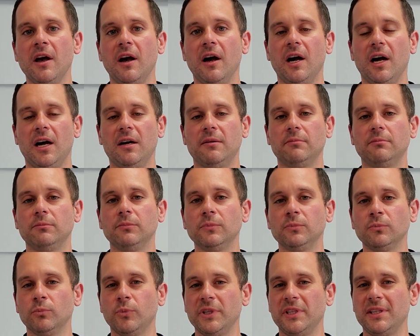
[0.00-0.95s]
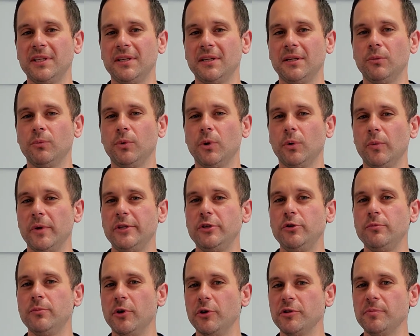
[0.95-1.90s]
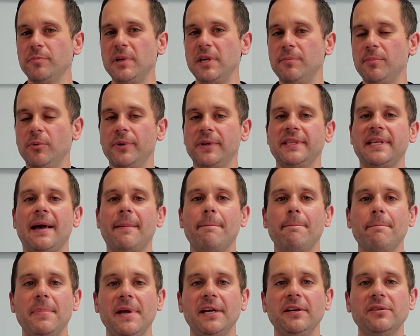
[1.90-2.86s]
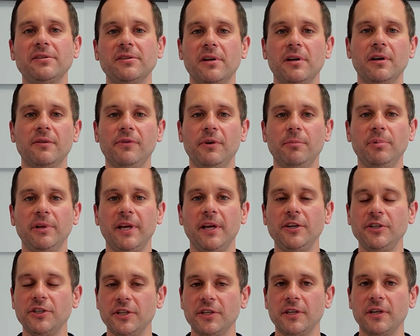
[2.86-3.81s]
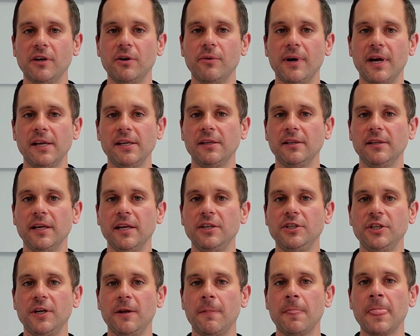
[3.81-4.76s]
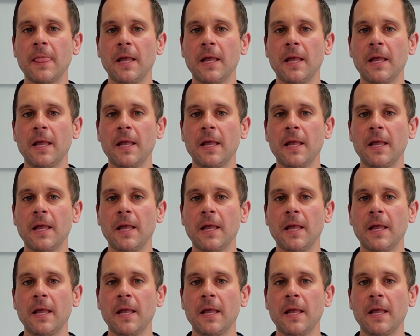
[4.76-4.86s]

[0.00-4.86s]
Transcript: What we do most people with that mix of ablation and coagulation,